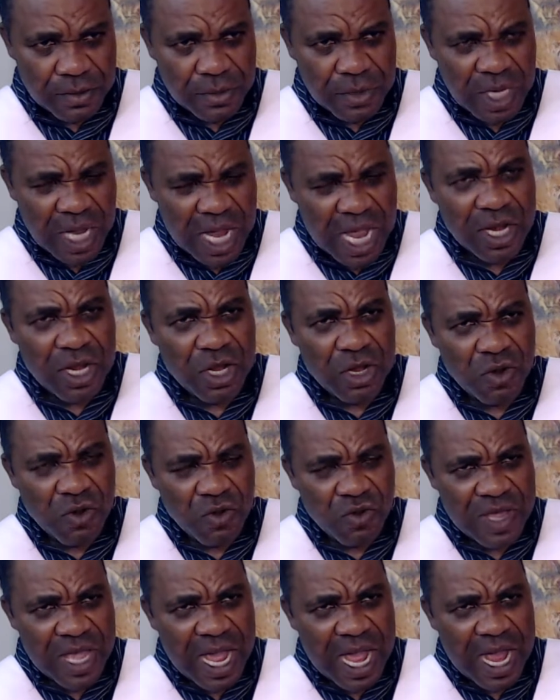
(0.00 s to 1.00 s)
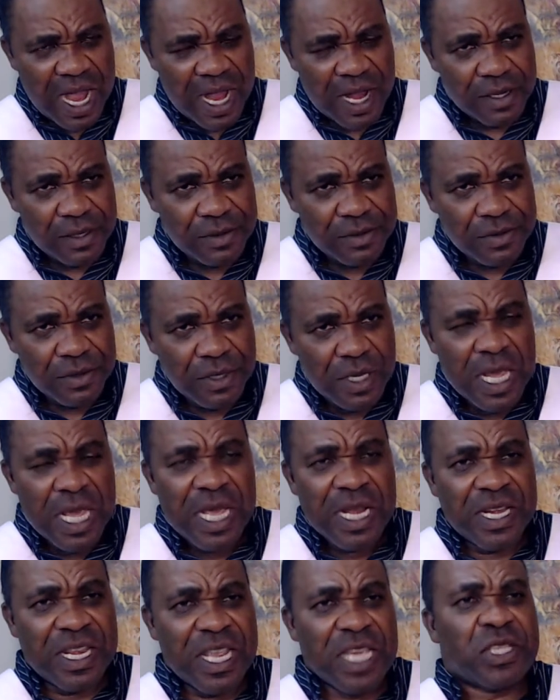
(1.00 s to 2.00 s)
Hallelujah.
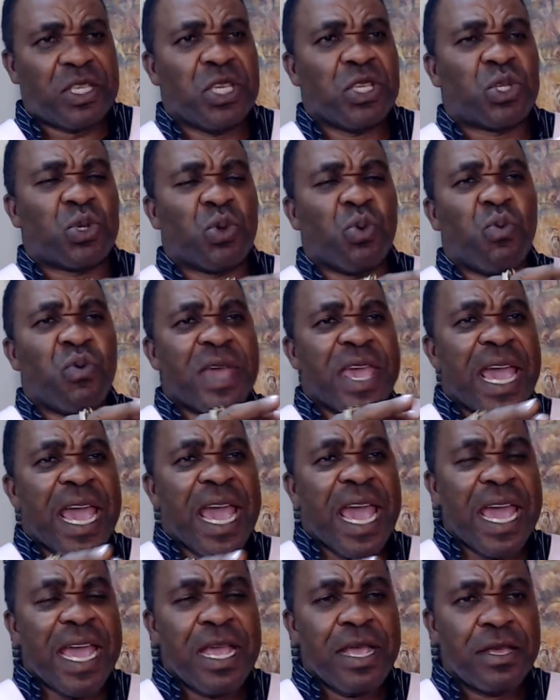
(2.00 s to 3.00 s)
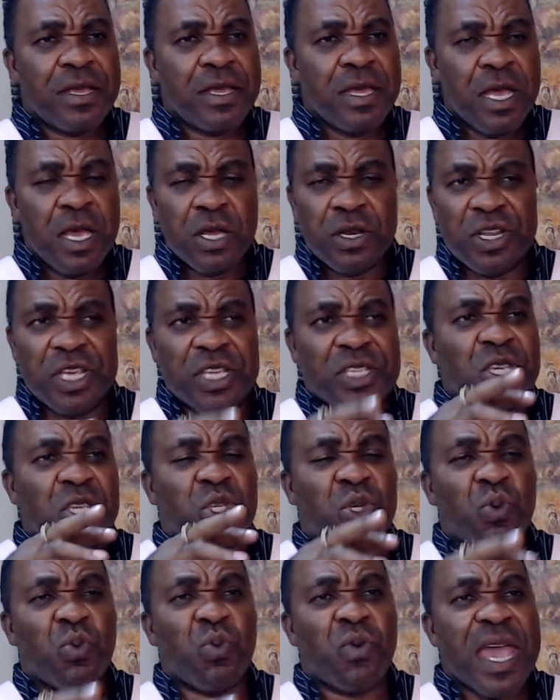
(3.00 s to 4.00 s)
This is where this
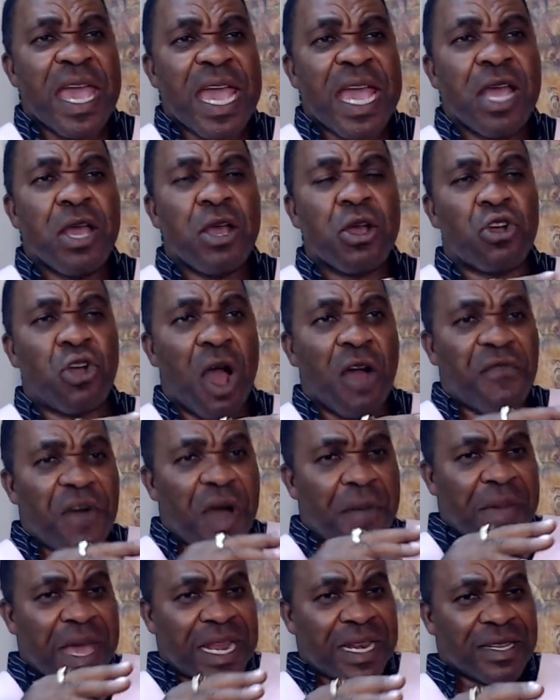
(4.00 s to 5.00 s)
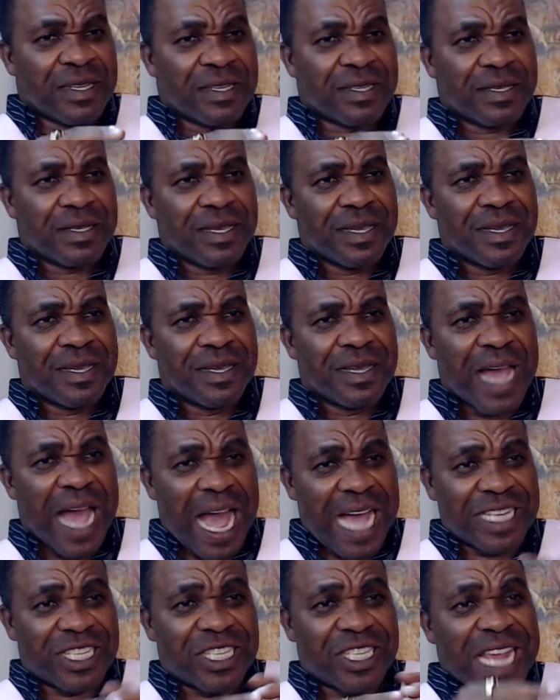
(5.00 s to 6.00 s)
is where government
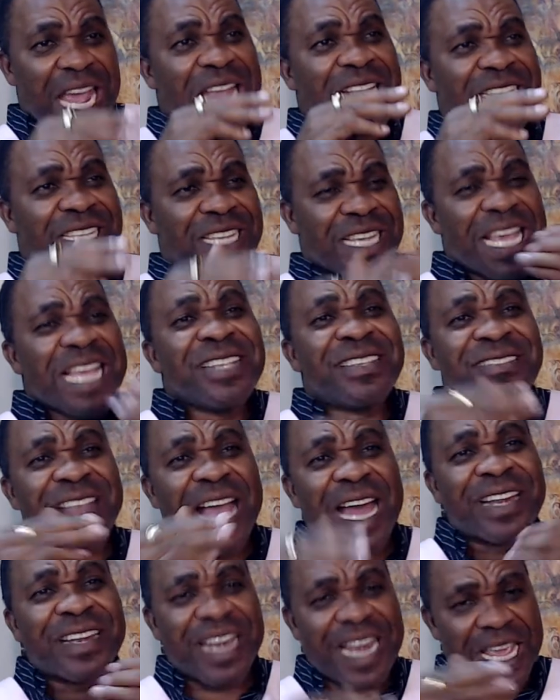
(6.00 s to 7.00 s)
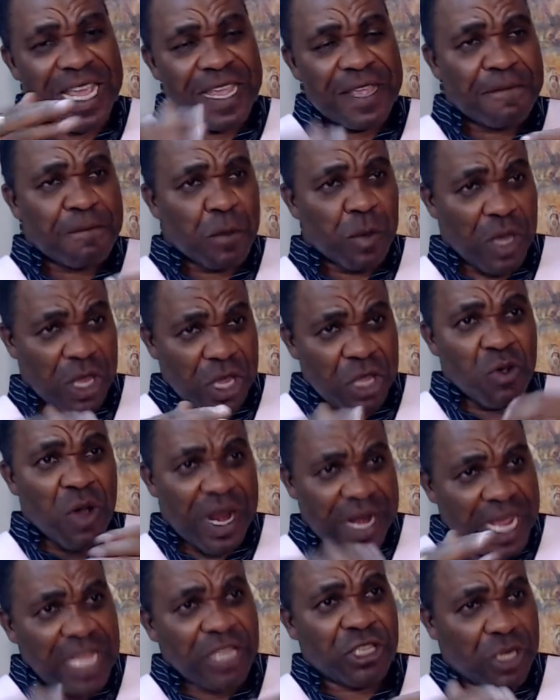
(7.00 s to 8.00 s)
are changed instantly in
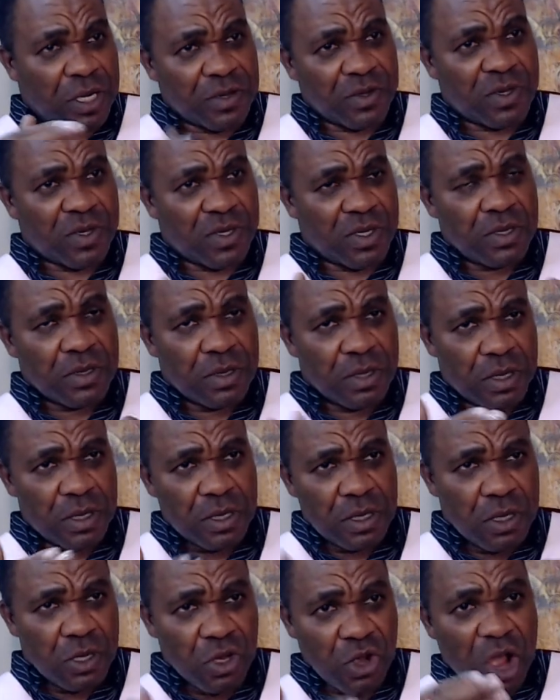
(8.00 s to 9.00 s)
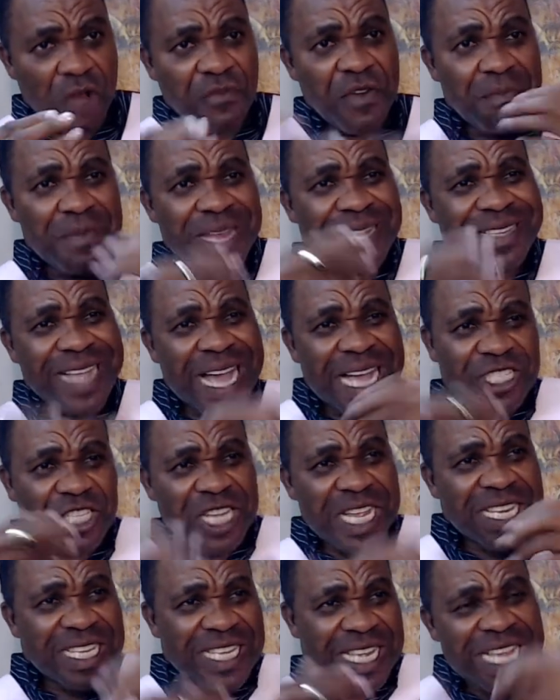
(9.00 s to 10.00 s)
your nations. Governments are
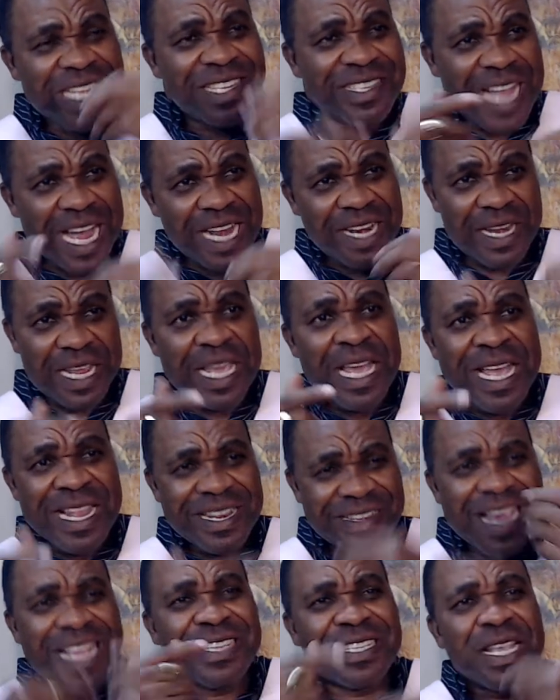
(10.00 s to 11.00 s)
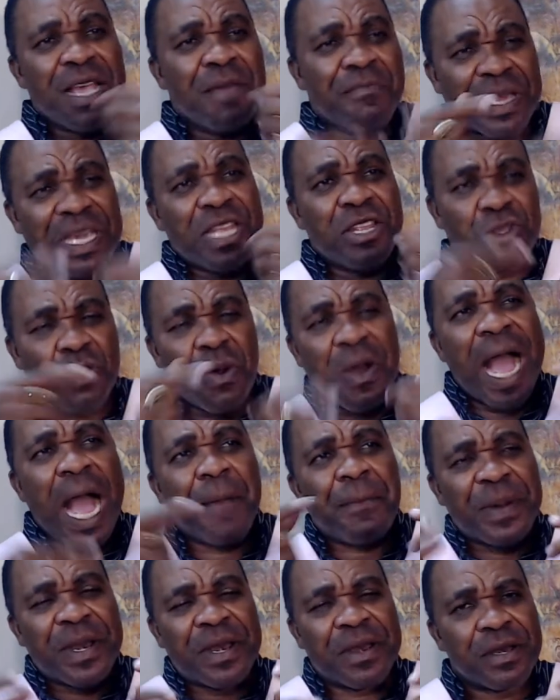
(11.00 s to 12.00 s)
changed instantly. Things begin to
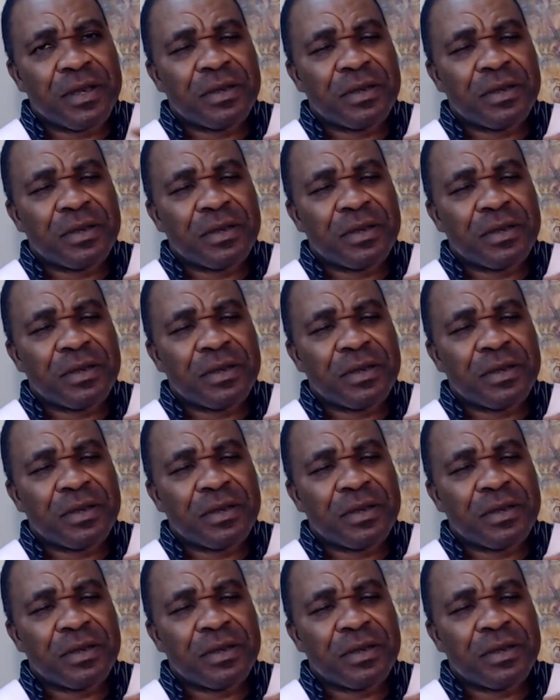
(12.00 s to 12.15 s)
happen.